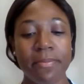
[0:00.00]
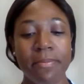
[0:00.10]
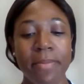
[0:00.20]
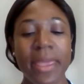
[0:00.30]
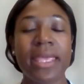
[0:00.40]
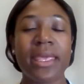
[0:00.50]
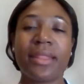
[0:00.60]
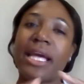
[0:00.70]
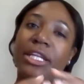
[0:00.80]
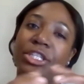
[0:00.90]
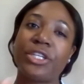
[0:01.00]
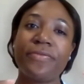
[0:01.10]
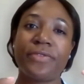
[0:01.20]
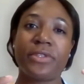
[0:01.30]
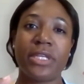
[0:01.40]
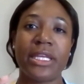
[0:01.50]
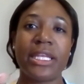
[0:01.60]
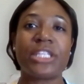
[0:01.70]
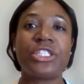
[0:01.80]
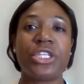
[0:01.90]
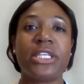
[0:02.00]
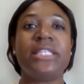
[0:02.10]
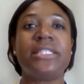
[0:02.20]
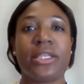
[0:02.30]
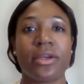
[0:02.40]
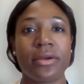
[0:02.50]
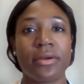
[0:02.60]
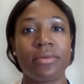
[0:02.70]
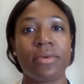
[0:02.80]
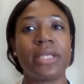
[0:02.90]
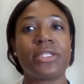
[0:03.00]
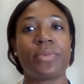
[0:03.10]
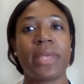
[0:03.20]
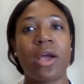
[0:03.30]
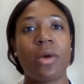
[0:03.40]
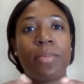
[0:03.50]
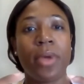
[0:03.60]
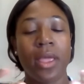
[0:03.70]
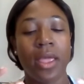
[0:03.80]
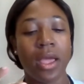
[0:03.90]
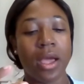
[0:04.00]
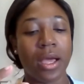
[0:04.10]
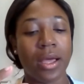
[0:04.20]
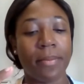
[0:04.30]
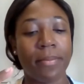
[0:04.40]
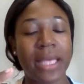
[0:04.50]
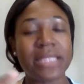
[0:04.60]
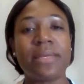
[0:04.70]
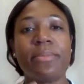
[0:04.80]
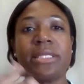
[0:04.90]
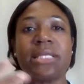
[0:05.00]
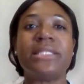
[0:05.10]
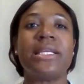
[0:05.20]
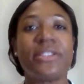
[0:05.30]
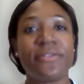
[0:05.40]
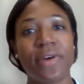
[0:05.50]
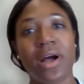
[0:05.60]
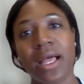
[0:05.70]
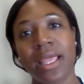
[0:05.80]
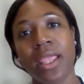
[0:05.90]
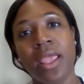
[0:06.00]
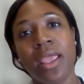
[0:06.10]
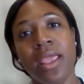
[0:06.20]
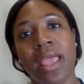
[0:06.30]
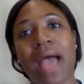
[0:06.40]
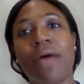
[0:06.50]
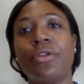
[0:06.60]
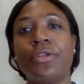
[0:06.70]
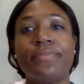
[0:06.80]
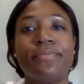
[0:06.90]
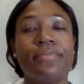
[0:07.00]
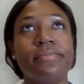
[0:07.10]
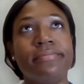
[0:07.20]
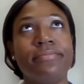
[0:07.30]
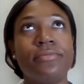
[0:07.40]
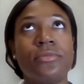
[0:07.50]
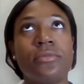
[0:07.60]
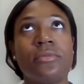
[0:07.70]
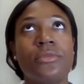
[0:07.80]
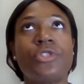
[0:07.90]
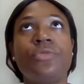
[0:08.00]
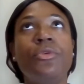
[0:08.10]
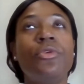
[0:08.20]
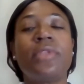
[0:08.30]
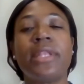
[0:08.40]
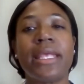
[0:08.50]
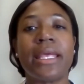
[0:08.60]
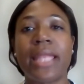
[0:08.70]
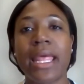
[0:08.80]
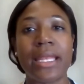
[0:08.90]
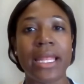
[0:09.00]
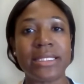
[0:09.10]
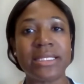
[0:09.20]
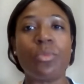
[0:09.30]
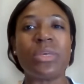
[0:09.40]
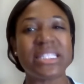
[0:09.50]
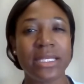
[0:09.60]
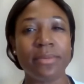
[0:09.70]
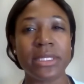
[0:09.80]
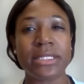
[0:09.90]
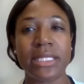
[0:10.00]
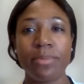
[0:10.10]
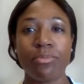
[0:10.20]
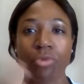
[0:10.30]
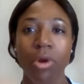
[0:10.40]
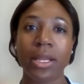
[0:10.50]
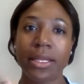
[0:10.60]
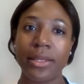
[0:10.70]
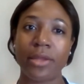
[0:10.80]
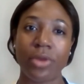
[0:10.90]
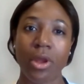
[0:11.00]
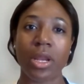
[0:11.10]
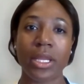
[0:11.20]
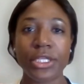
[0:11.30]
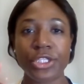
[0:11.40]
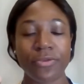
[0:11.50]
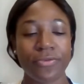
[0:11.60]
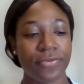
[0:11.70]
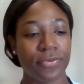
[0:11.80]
making that shift in ESG easier, right? So we help SMEs identify how to smoothly and somewhat seamlessly broaden their knowledge of